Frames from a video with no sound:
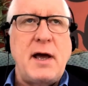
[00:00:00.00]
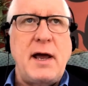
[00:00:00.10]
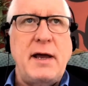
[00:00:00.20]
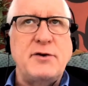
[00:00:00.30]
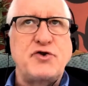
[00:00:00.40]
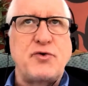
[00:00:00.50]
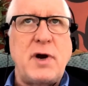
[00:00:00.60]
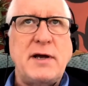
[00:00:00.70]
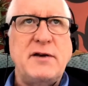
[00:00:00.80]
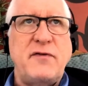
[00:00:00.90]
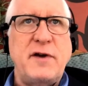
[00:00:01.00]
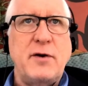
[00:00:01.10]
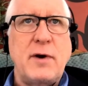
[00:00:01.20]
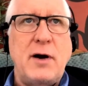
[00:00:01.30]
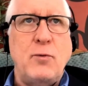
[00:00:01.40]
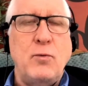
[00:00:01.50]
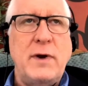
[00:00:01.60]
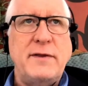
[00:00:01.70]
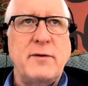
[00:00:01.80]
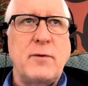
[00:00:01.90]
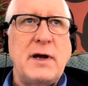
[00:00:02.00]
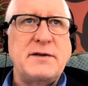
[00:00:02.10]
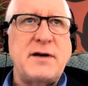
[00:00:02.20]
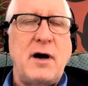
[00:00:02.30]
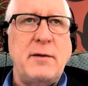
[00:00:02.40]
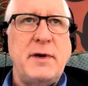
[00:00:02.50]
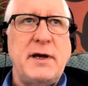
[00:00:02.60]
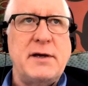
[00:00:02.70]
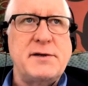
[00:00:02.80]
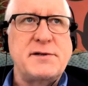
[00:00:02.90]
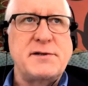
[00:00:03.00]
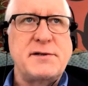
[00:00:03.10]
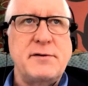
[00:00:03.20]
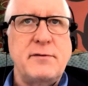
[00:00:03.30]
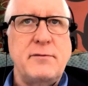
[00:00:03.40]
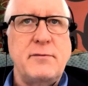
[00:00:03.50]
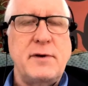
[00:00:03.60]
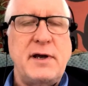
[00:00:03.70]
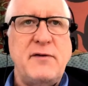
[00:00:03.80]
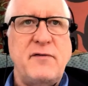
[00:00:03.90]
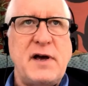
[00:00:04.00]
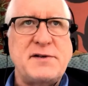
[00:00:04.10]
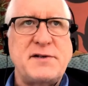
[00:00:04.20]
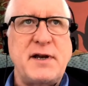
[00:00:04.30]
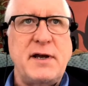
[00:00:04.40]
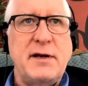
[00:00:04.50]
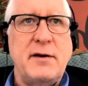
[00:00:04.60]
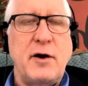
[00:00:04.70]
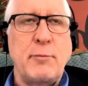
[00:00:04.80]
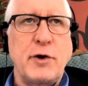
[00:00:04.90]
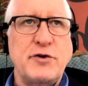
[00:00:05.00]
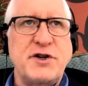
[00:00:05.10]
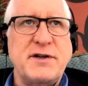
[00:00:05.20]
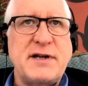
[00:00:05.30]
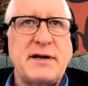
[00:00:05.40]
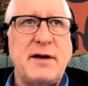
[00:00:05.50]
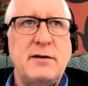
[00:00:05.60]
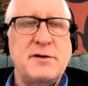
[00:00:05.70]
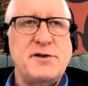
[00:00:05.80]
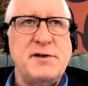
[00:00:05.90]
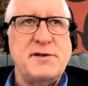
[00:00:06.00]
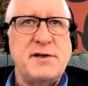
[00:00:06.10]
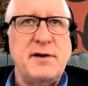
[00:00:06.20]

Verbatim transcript: and trying to figure out when the right timing is to invest in emerging technologies.